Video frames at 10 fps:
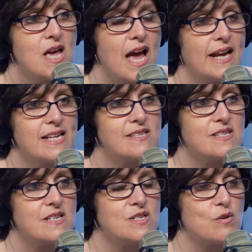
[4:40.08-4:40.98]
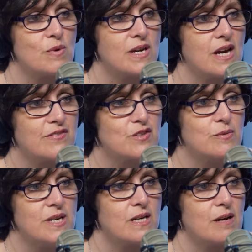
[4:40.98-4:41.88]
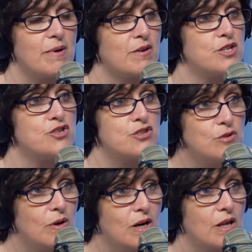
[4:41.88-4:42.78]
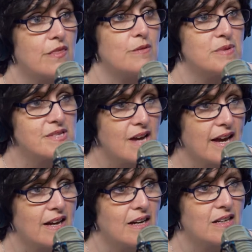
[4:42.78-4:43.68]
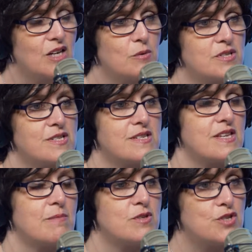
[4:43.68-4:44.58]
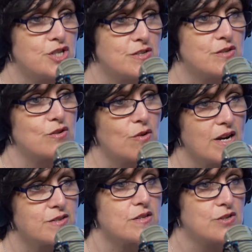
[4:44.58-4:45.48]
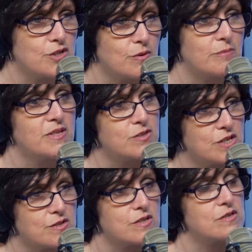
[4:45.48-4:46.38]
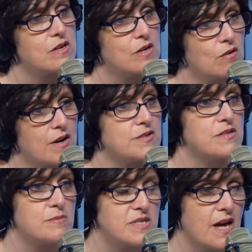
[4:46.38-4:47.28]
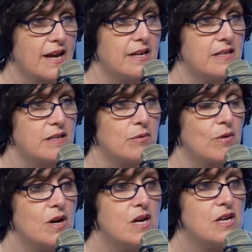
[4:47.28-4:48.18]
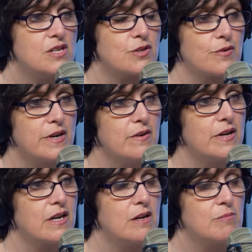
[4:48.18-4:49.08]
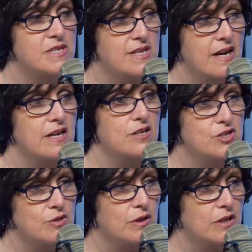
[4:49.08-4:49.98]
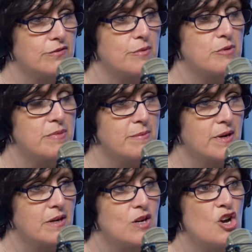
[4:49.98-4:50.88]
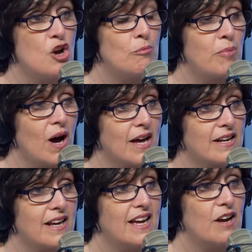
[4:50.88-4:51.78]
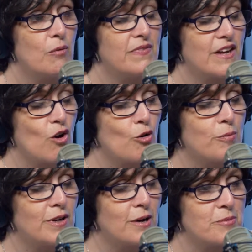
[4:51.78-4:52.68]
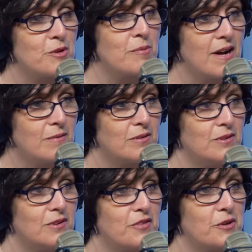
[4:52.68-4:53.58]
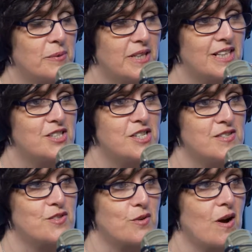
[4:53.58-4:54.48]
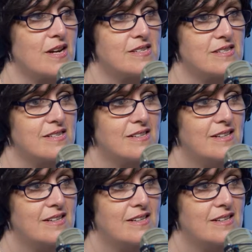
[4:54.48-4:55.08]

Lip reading: and he's teaching week after week about Yeshua, the Messiah, which is the same as Jesus Christ. Yeshua means Jesus. Christ is Messiah in Hebrew. So they're hearing Messiah Yeshua from the bima, but when they open up their Bible, they're reading Jesus Christ.